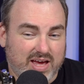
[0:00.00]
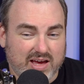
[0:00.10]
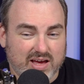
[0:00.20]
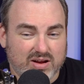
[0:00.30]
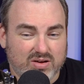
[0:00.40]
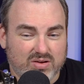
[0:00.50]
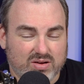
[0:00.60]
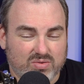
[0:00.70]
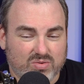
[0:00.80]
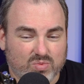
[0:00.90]
And
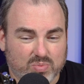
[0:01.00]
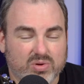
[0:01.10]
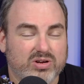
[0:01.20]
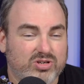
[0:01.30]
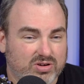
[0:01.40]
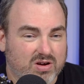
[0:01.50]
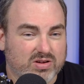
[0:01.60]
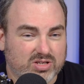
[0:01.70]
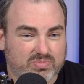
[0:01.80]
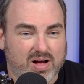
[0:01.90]
we're pretty sure
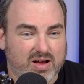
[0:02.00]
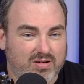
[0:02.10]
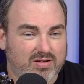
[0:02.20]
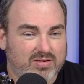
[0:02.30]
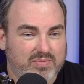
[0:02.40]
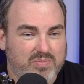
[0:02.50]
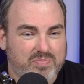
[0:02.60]
it's spot on.